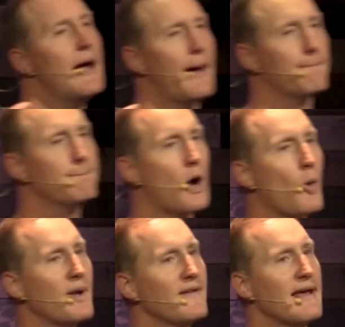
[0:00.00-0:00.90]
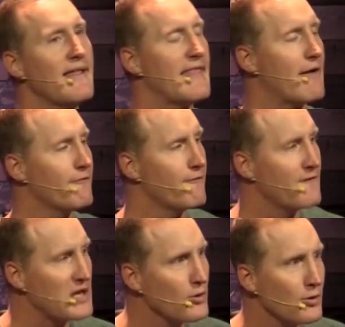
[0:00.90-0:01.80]
a moment that
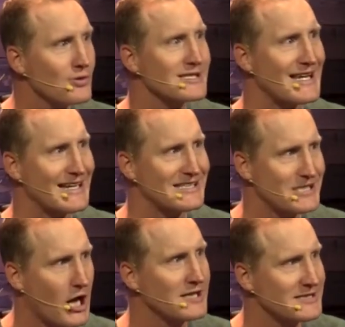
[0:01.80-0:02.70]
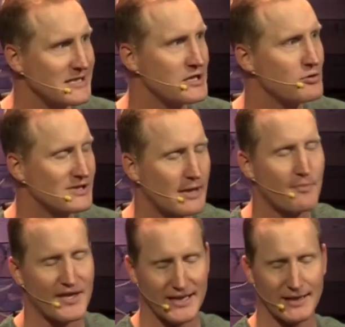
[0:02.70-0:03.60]
feels like it's costing you
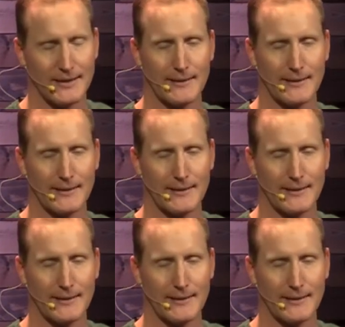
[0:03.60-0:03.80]
something.